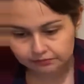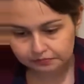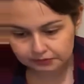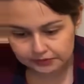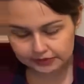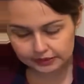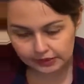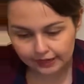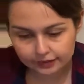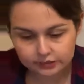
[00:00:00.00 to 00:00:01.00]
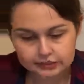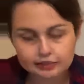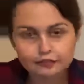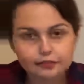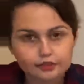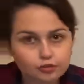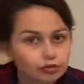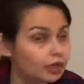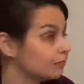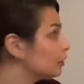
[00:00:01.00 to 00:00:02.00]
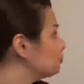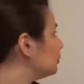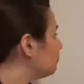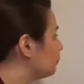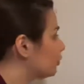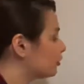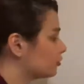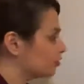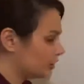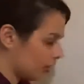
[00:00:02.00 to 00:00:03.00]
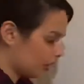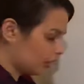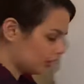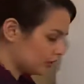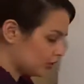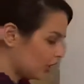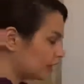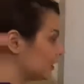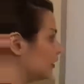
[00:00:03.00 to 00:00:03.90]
see another definition, but before starting